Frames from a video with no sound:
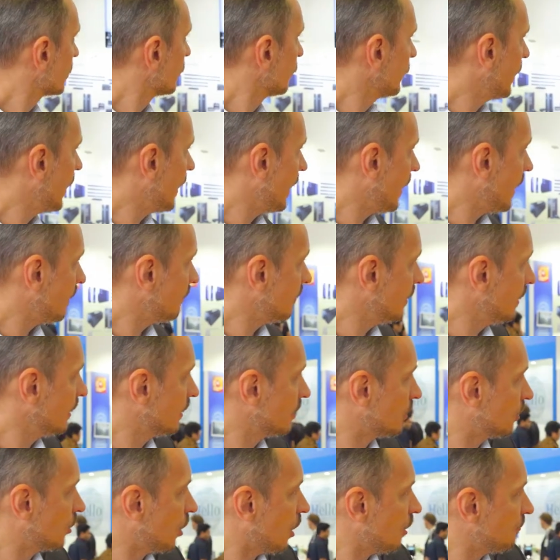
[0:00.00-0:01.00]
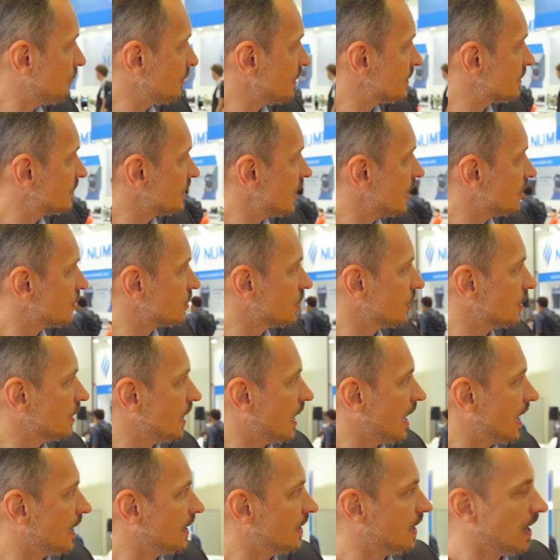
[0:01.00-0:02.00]
we are having coffee station
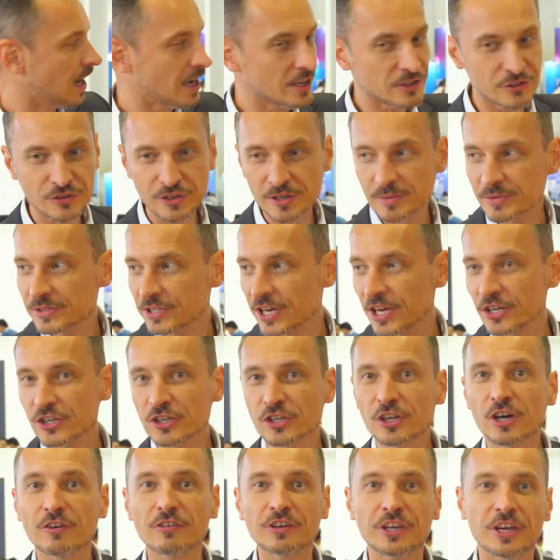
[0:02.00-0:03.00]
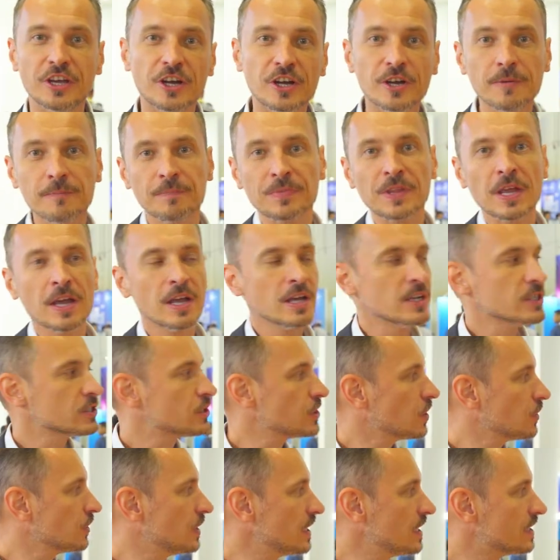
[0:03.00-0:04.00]
and ice cream station over here.
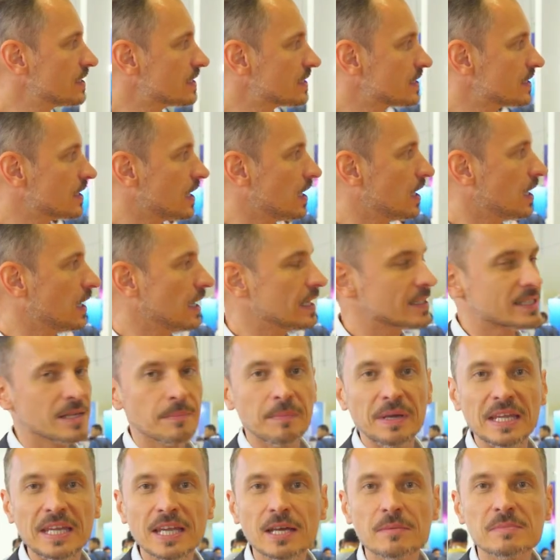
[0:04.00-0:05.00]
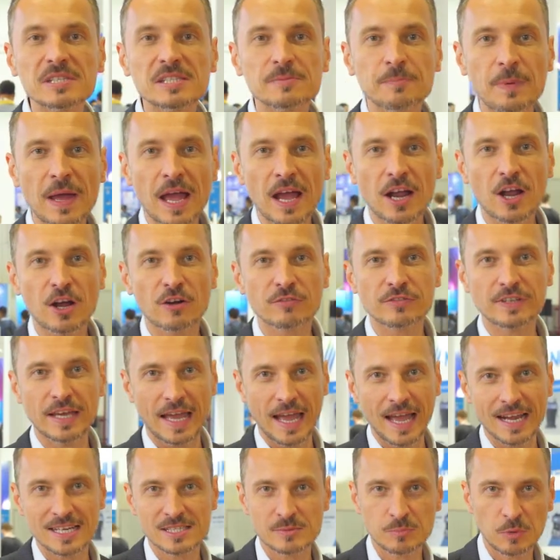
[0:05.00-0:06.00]
So this uh, is a medium spec of the
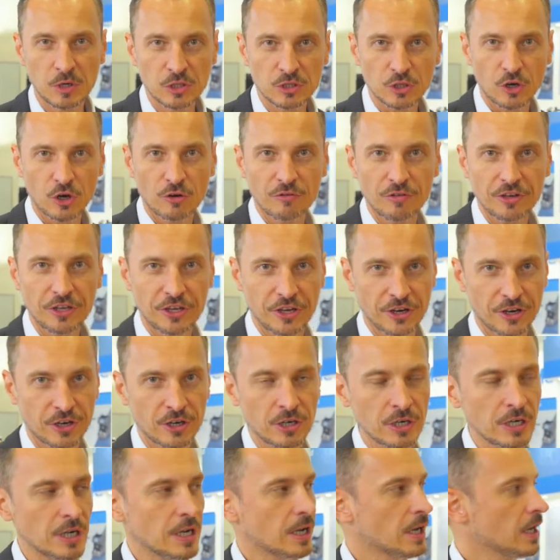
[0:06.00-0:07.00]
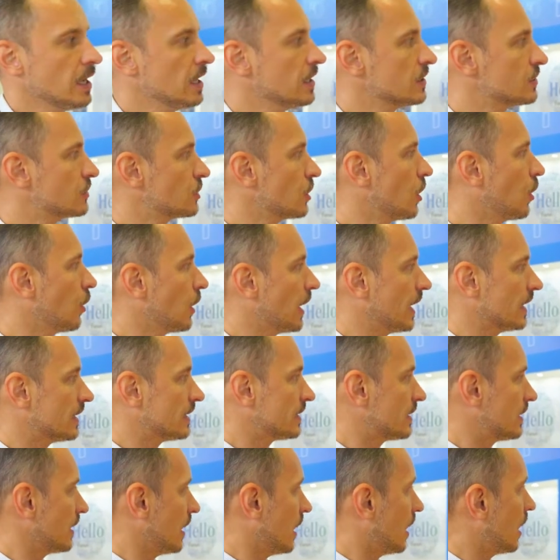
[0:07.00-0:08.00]
Xbot over here. So it
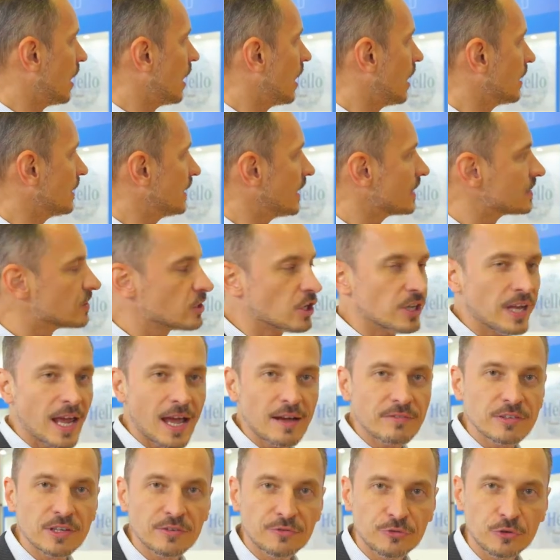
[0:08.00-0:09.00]
uh, does not have the